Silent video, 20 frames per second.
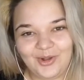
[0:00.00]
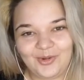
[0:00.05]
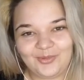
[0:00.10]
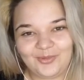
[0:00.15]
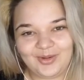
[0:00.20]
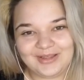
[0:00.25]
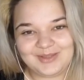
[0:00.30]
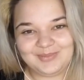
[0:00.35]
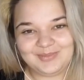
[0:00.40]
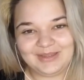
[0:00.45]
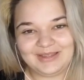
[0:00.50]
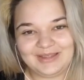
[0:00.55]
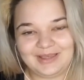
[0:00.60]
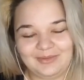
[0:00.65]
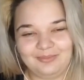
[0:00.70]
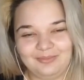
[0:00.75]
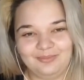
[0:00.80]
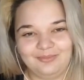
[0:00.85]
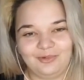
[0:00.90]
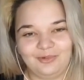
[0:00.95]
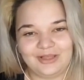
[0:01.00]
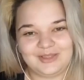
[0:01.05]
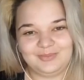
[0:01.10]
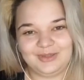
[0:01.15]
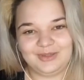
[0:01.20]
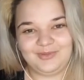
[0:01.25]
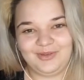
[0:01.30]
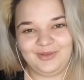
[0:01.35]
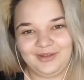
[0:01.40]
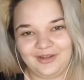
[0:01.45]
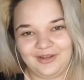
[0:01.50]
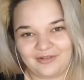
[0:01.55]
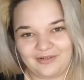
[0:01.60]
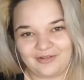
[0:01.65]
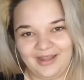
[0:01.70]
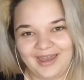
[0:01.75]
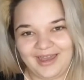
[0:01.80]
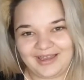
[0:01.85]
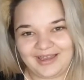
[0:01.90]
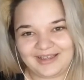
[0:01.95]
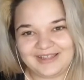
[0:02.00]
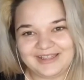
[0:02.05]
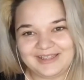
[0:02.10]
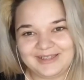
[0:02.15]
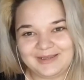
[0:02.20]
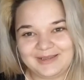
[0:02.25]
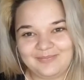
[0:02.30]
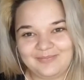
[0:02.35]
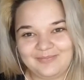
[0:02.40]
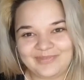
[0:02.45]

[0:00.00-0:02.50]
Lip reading: what's between our legs?